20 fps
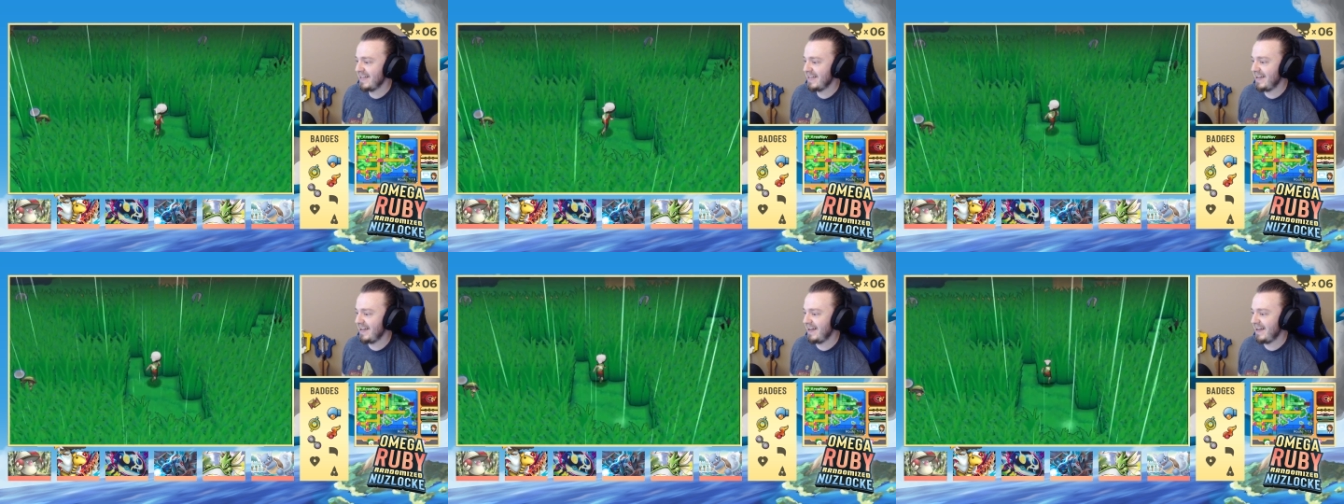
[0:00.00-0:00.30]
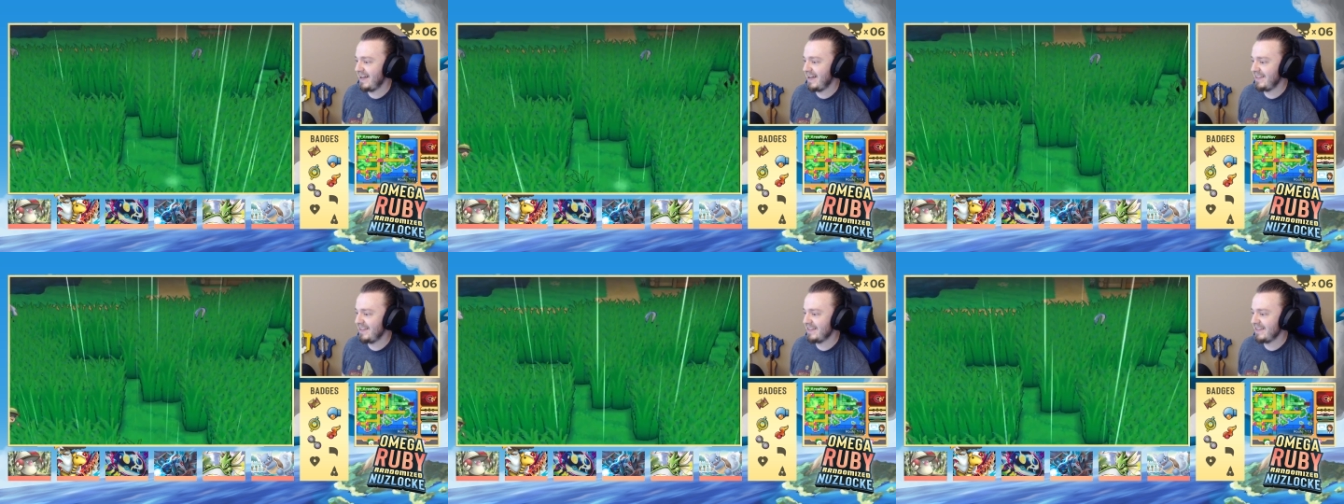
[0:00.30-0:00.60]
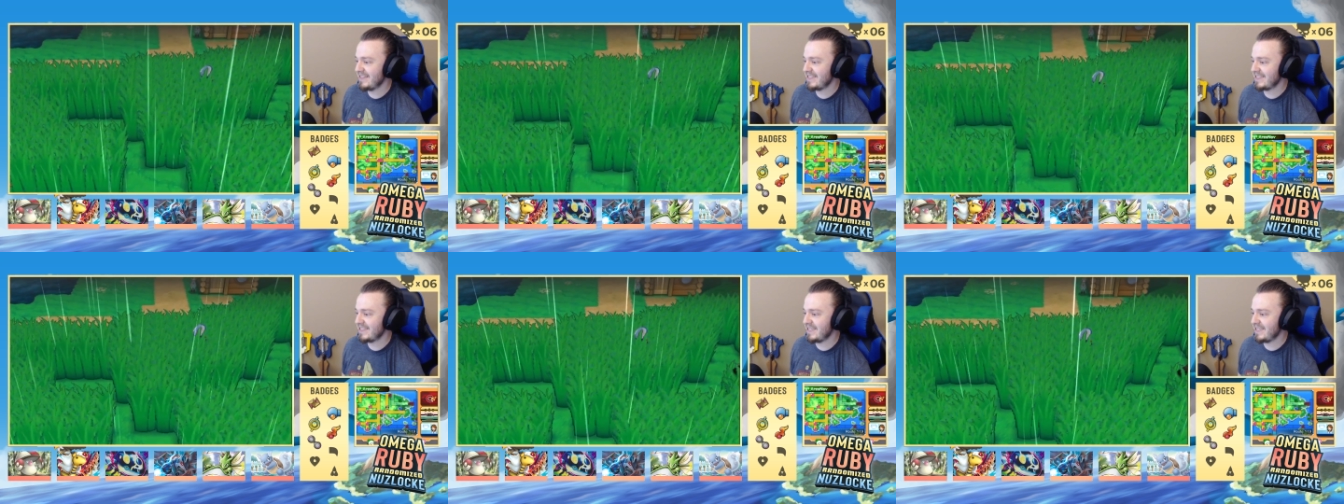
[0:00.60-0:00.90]

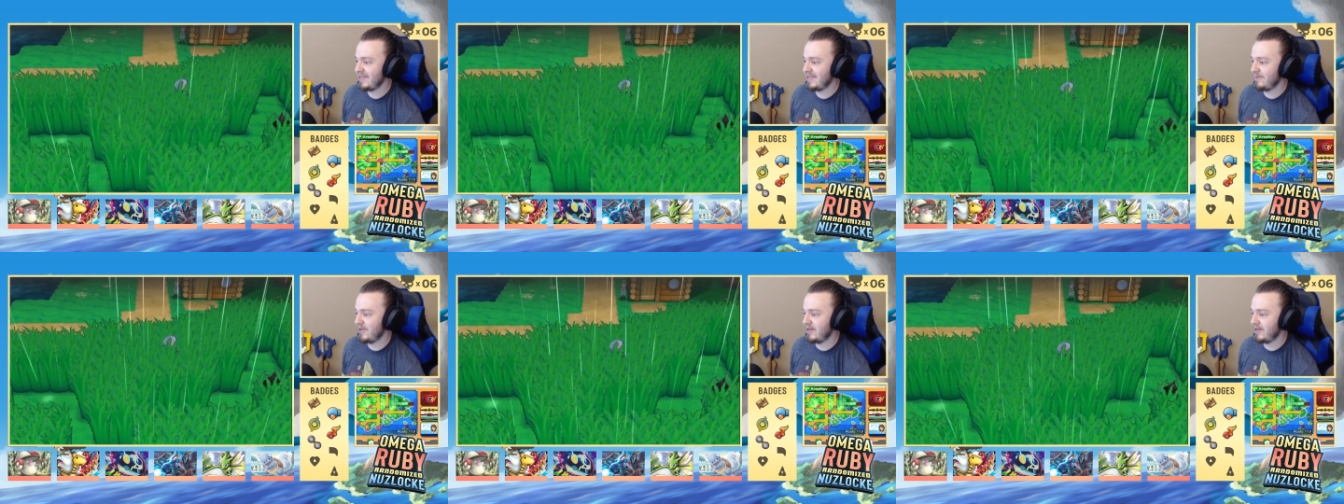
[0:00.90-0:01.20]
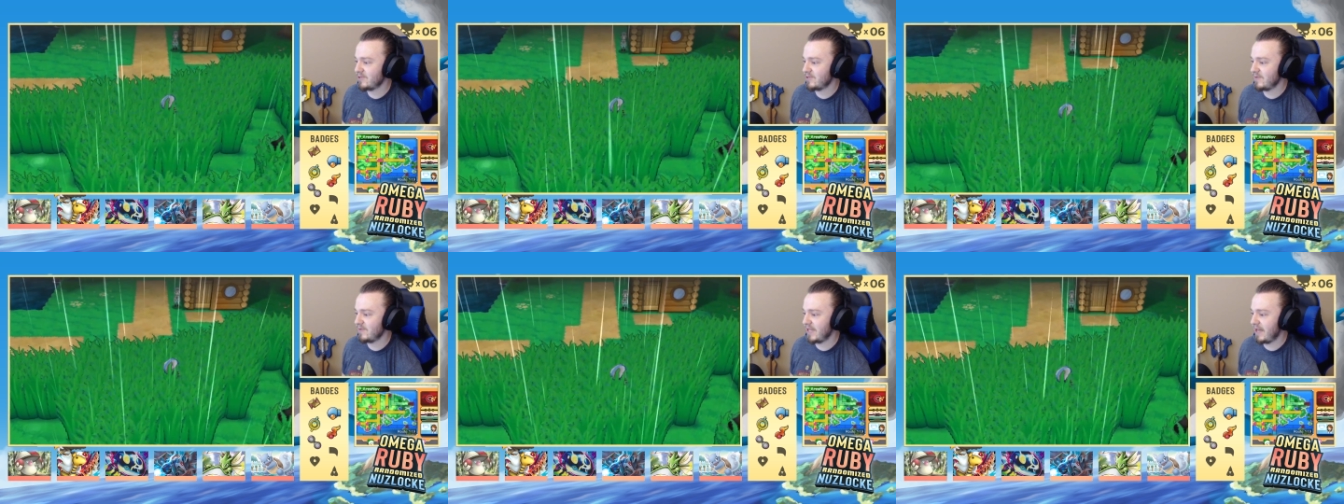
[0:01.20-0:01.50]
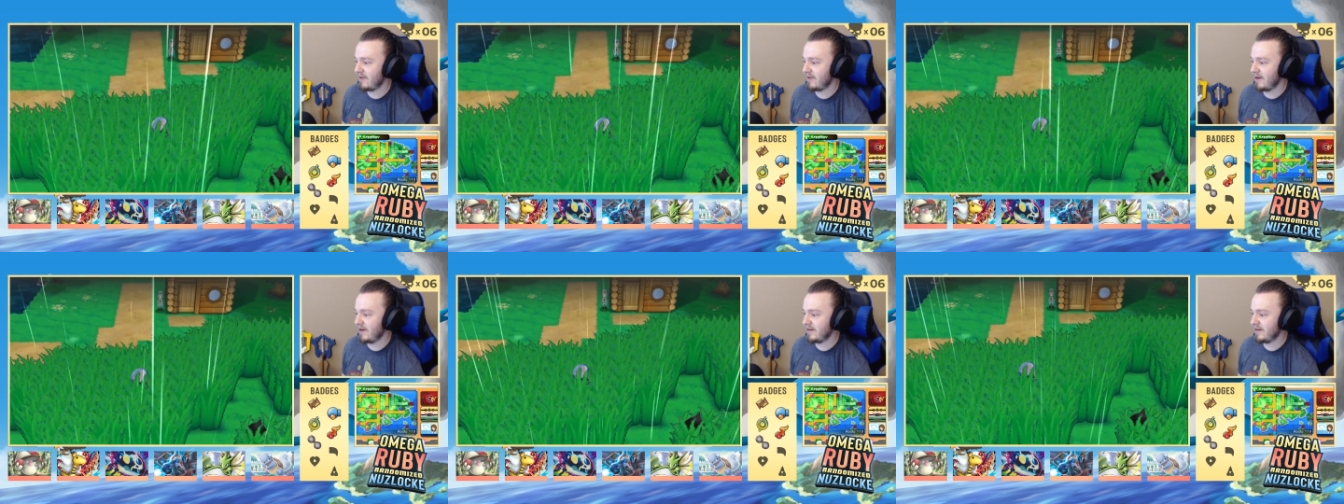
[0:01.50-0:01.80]
Let's see, what else we
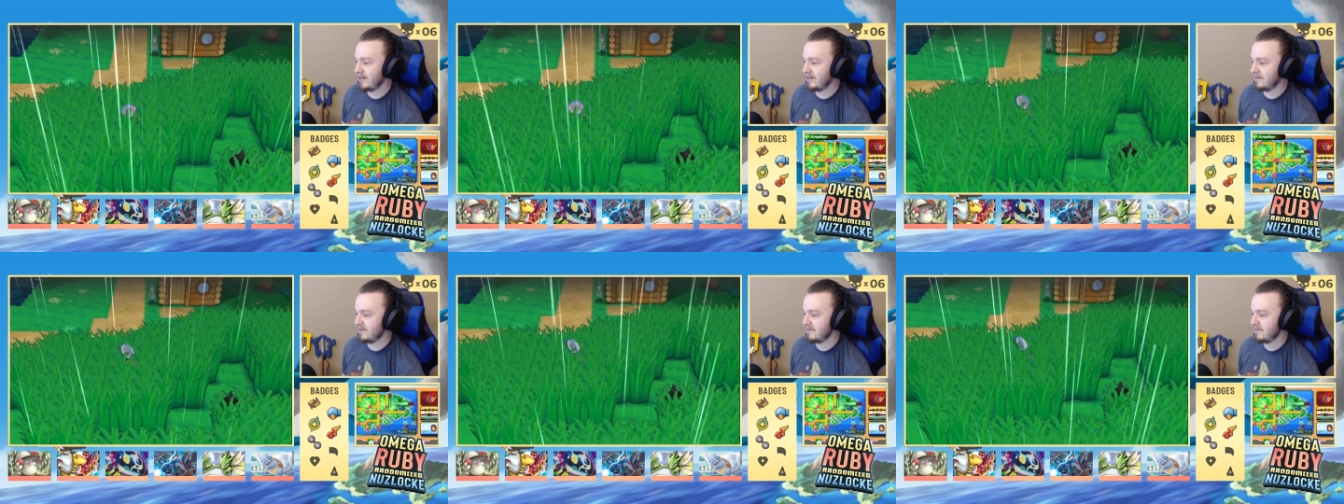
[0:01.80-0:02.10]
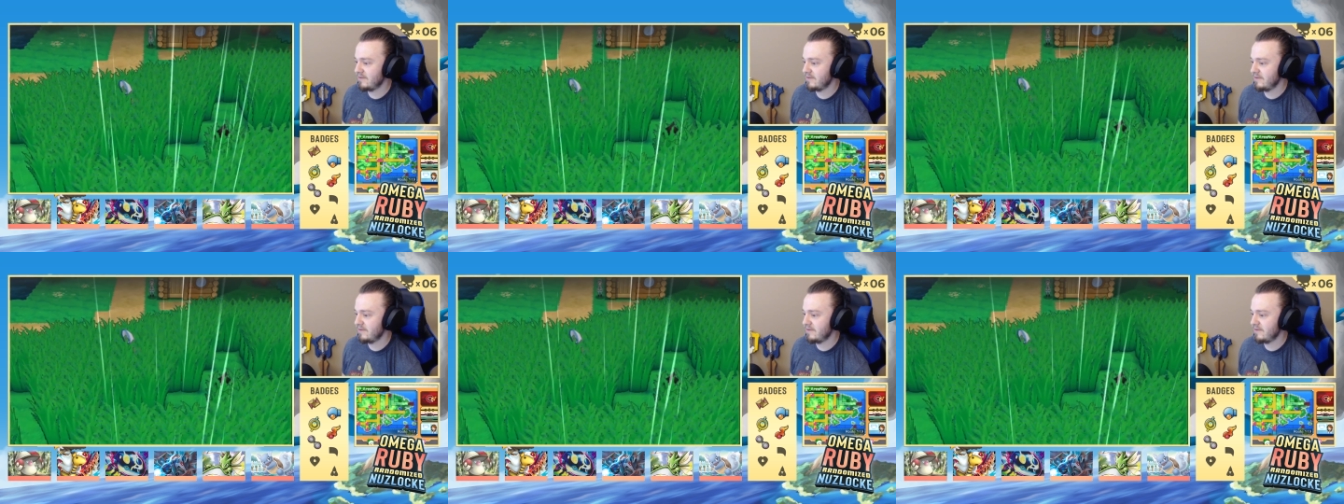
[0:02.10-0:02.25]
got around here?